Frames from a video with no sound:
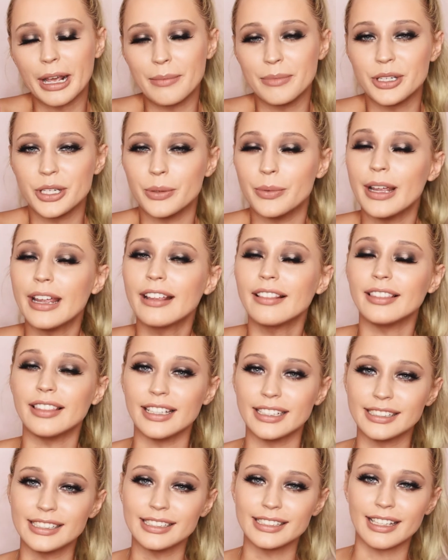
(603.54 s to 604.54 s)
I'm doing,
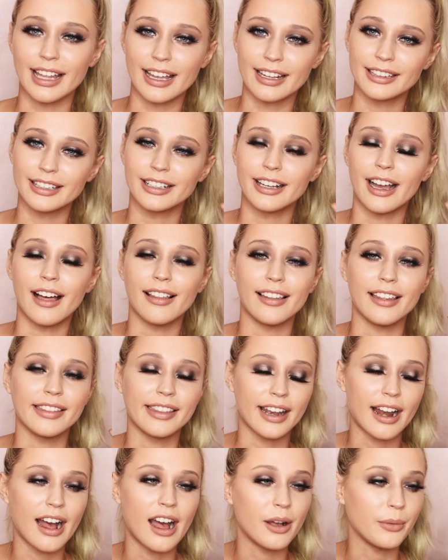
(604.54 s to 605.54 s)
this is like the colour
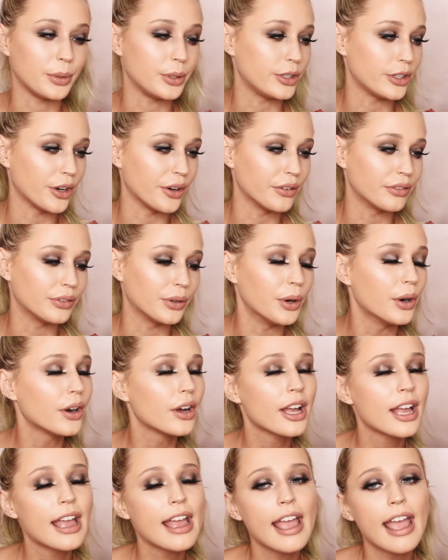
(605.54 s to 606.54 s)
that I will go
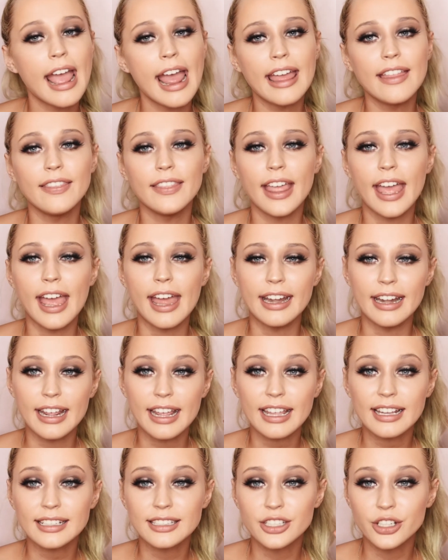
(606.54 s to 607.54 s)
for. And
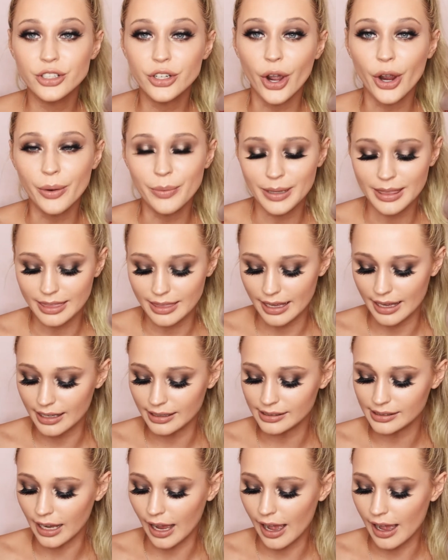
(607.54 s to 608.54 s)
then to go with
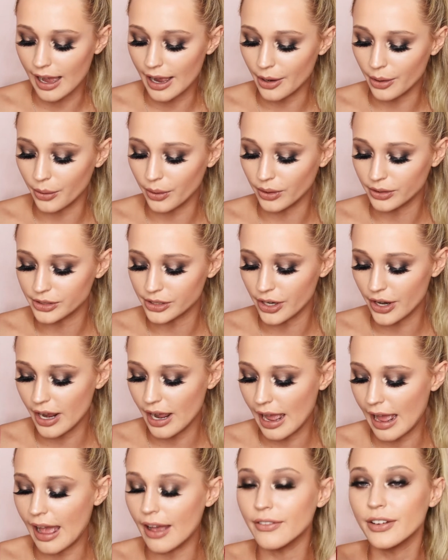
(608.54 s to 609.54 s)
this, I also
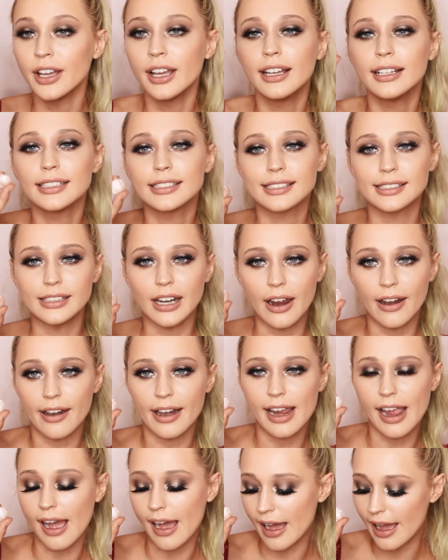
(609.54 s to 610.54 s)
have
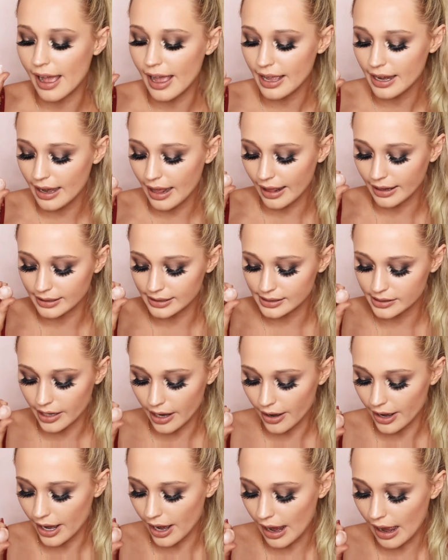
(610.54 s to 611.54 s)
Starry Eyed, and
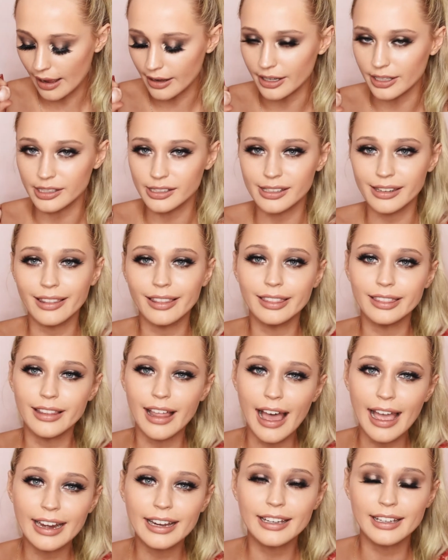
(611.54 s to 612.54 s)
Starry Eyed is
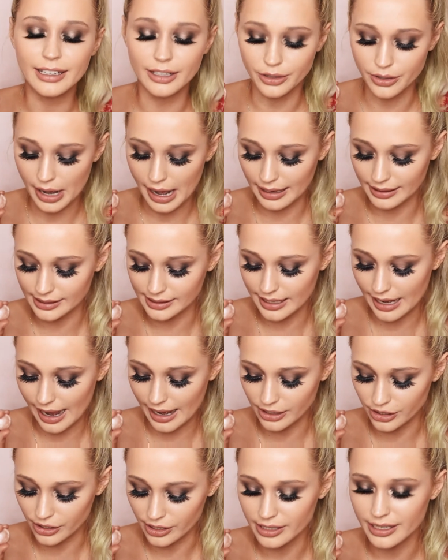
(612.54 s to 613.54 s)
like
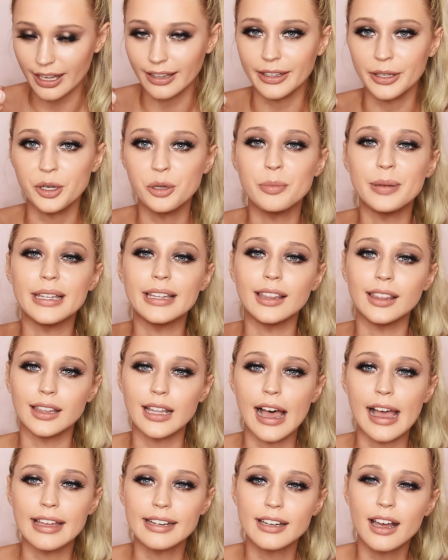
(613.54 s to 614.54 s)
Grandstand, just a little bit
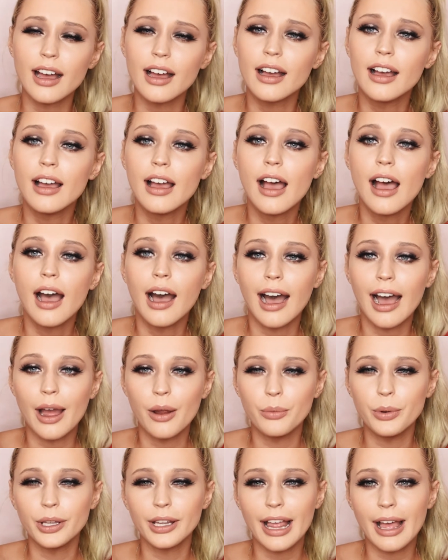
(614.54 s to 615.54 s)
lighter.
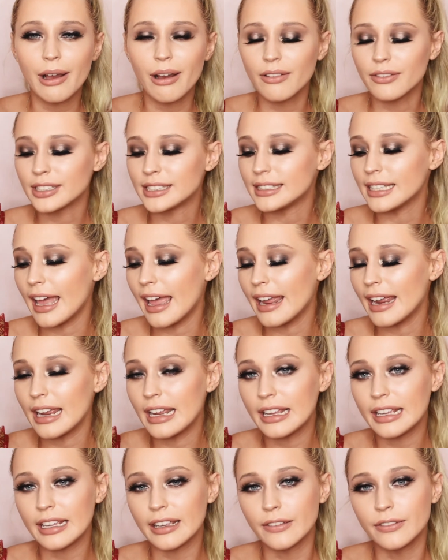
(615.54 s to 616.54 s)
I will however
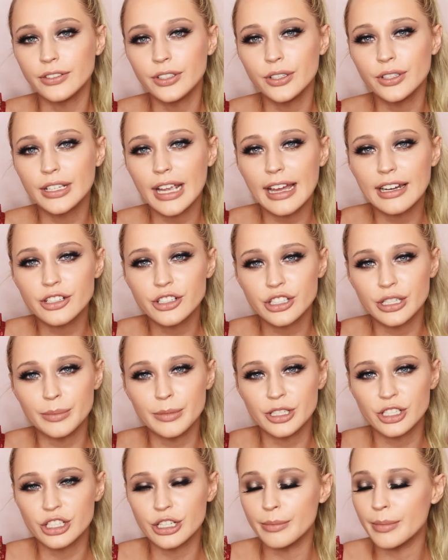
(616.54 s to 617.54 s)
say, if you get
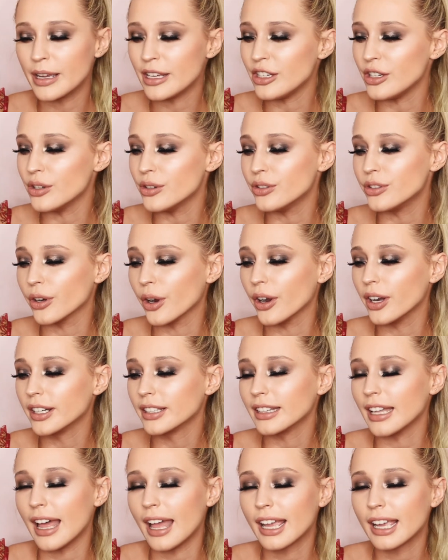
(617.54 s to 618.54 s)
Shimmer Shimmer, you
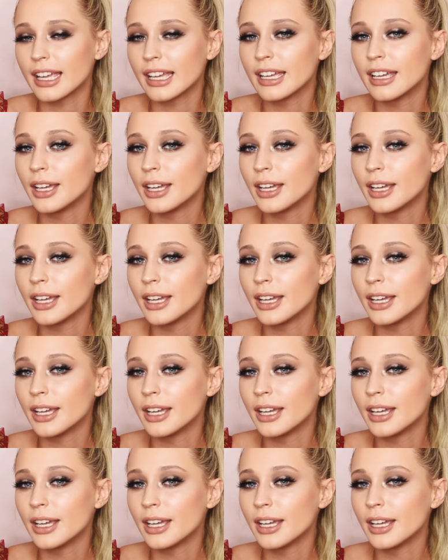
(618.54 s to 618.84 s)
don't like